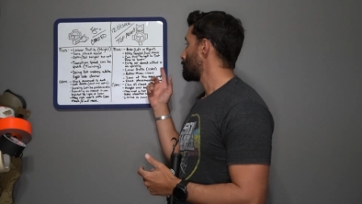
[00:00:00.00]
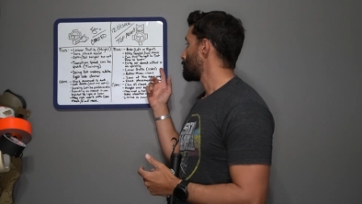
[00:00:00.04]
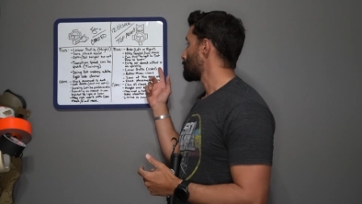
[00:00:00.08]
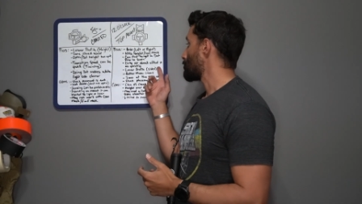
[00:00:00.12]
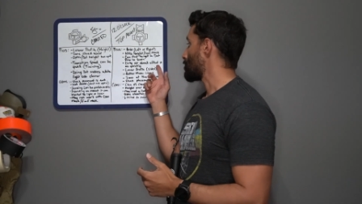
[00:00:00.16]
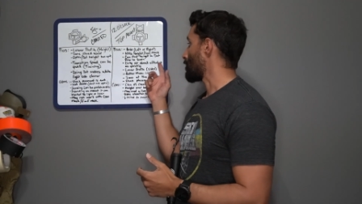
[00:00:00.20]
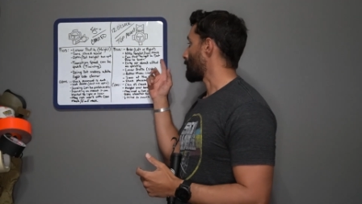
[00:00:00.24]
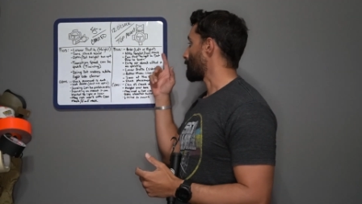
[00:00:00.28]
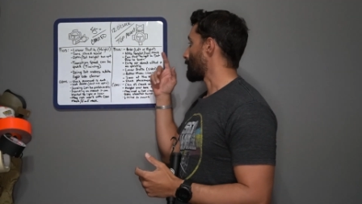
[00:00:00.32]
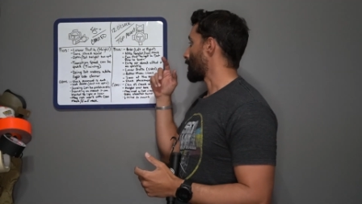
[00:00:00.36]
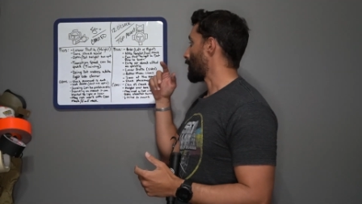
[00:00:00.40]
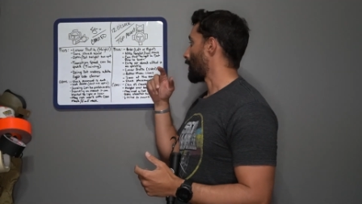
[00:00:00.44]

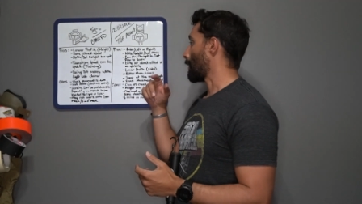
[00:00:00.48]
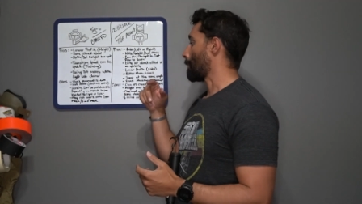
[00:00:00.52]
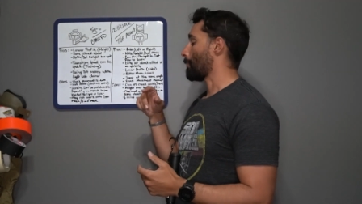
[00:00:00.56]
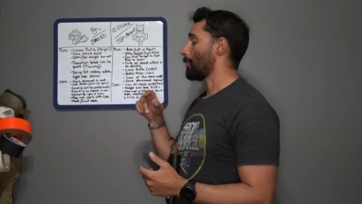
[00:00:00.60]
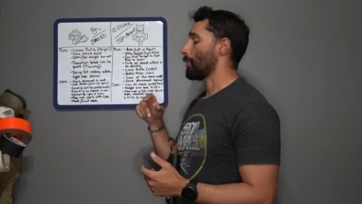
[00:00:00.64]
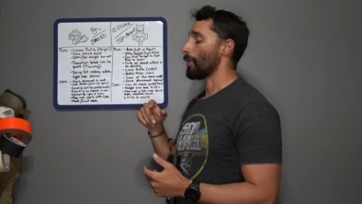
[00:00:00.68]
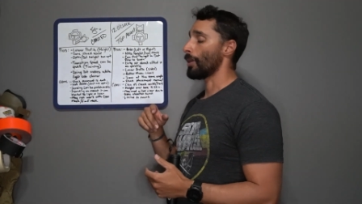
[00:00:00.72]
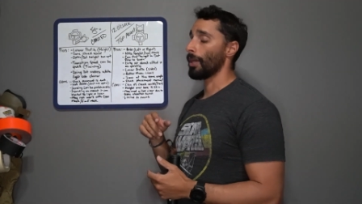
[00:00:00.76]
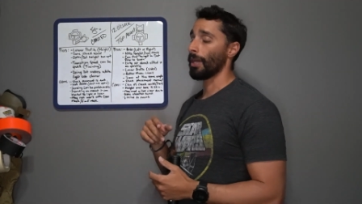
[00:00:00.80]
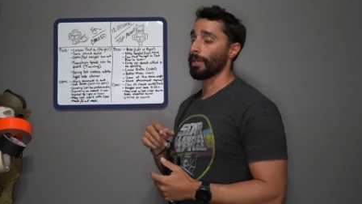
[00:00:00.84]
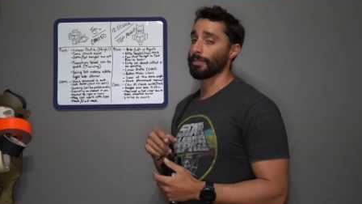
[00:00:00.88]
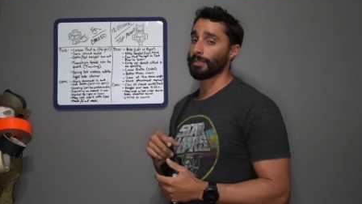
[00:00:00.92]
something I
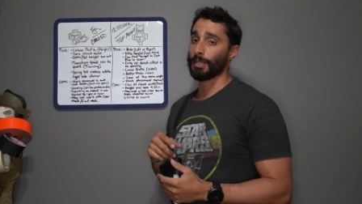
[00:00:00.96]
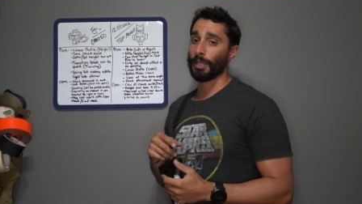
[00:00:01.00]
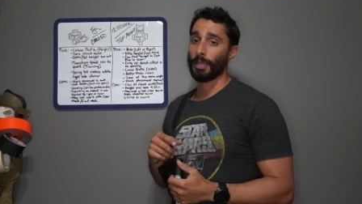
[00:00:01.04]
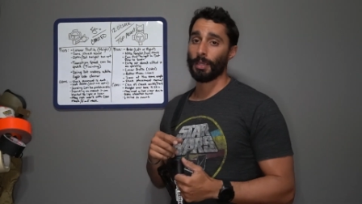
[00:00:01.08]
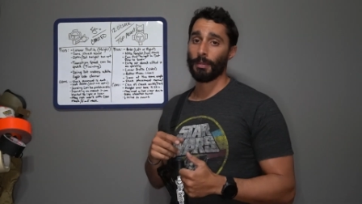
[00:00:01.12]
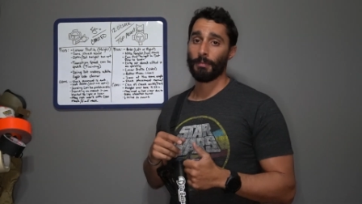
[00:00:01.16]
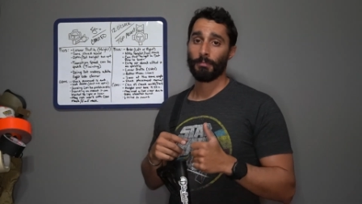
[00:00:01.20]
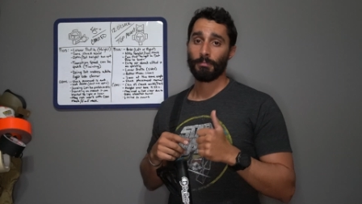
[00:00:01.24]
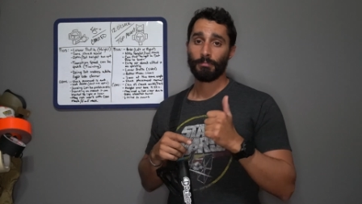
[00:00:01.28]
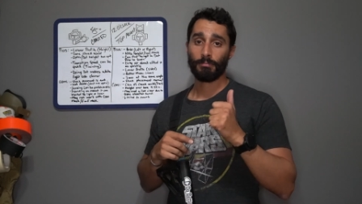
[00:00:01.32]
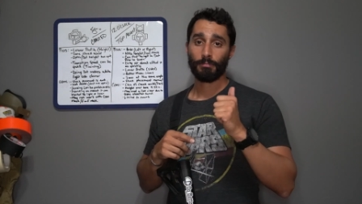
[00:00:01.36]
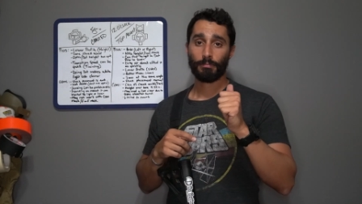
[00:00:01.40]
put as
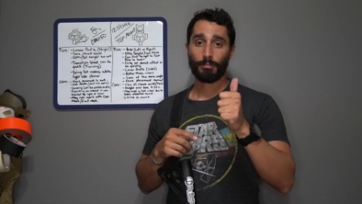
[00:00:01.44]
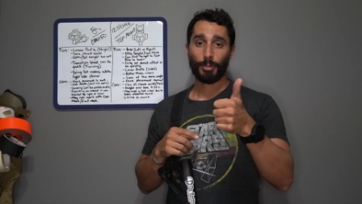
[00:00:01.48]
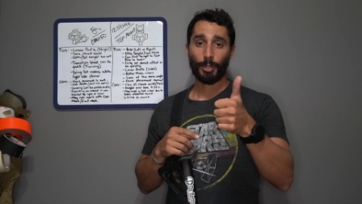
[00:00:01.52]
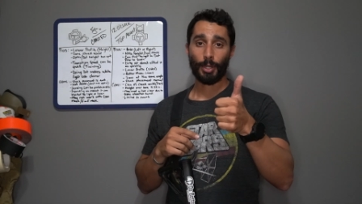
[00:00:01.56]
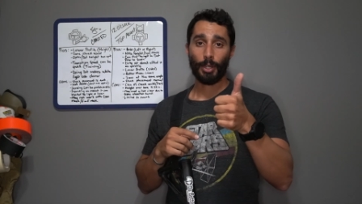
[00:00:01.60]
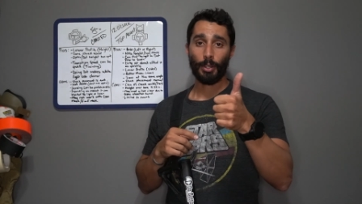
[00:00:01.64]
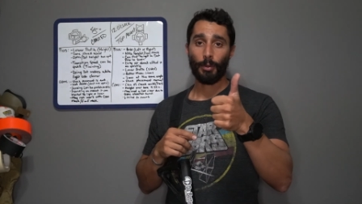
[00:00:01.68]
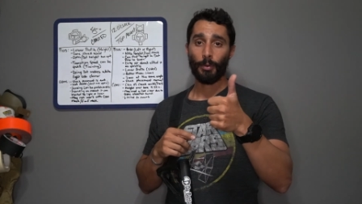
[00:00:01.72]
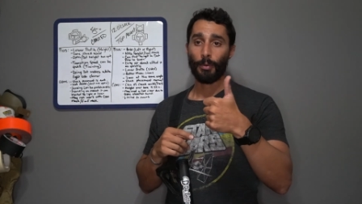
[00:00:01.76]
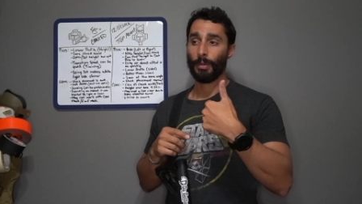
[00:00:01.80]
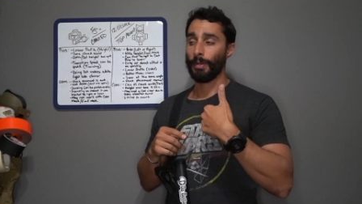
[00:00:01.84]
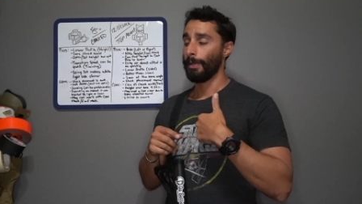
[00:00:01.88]
a
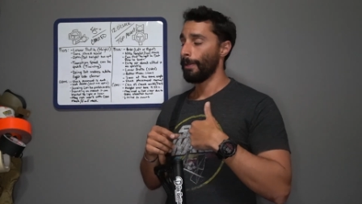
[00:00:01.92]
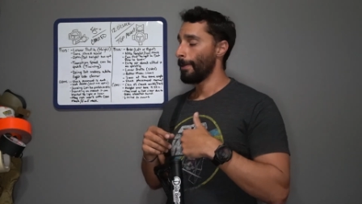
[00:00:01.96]
pro.